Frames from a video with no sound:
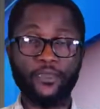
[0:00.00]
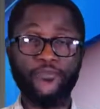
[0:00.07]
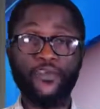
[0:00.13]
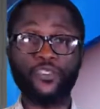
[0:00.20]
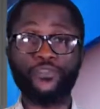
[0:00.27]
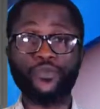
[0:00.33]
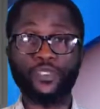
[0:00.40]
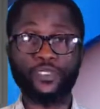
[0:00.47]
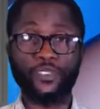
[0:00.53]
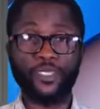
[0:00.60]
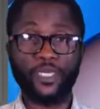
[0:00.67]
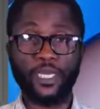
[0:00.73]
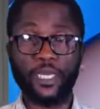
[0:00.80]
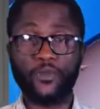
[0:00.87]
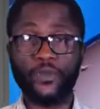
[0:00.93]
Victory
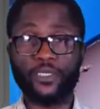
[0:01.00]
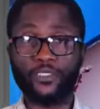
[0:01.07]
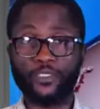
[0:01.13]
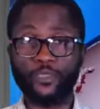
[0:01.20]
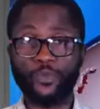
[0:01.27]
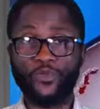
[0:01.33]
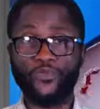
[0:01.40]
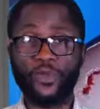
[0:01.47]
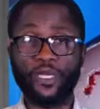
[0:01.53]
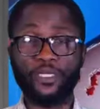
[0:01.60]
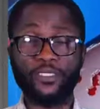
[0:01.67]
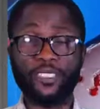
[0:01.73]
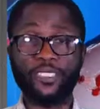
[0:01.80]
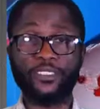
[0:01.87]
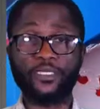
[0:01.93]
awaits Super
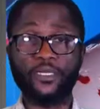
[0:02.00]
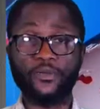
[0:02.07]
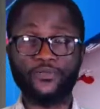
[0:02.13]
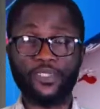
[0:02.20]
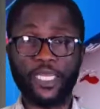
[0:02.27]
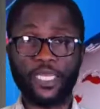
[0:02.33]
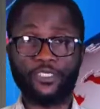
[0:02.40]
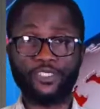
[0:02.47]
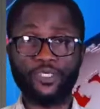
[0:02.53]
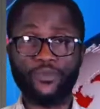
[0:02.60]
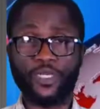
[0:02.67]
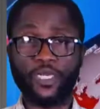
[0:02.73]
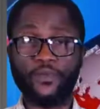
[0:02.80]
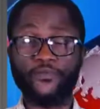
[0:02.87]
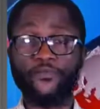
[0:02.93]
Falconets of
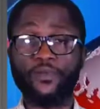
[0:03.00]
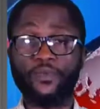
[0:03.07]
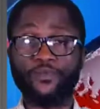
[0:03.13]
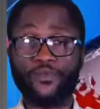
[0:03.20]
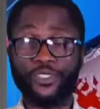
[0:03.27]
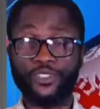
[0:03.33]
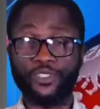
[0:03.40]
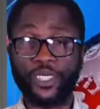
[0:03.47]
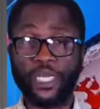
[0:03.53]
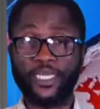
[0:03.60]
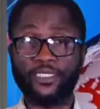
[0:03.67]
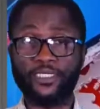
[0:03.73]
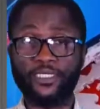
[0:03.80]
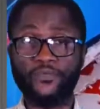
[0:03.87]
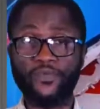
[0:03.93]
Nigeria from BGI
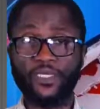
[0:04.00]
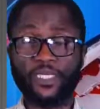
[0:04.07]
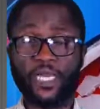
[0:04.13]
TV,